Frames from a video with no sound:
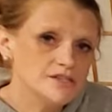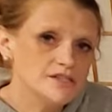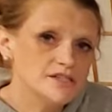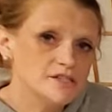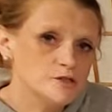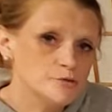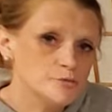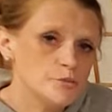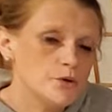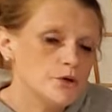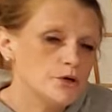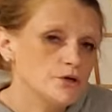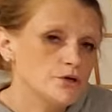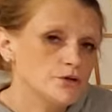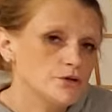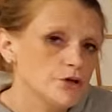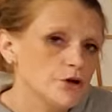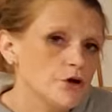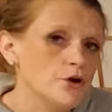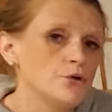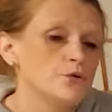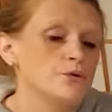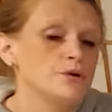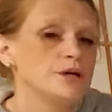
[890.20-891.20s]
this book
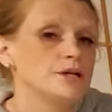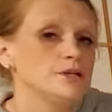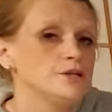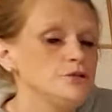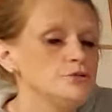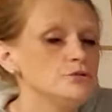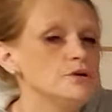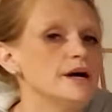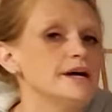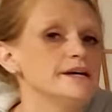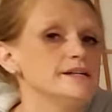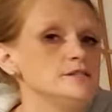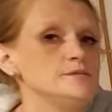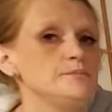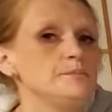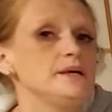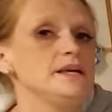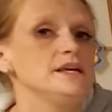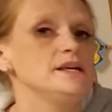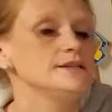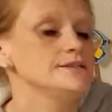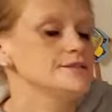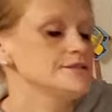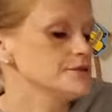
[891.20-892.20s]
alone, and you guys
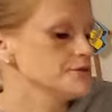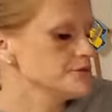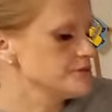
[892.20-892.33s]
being so